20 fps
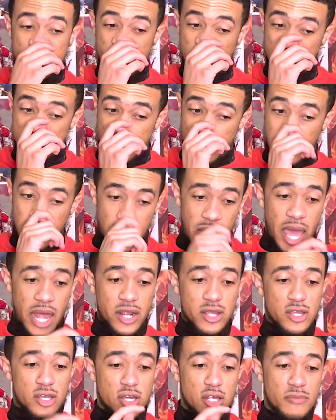me, there's a lot
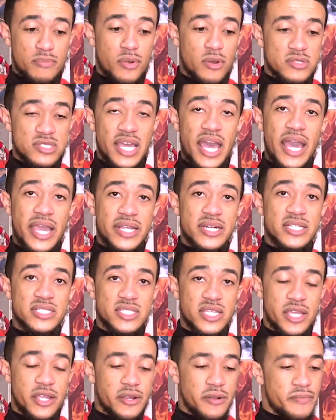of good protagonists
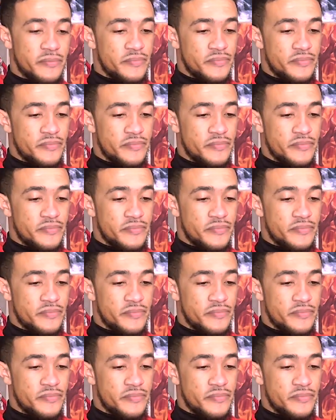here.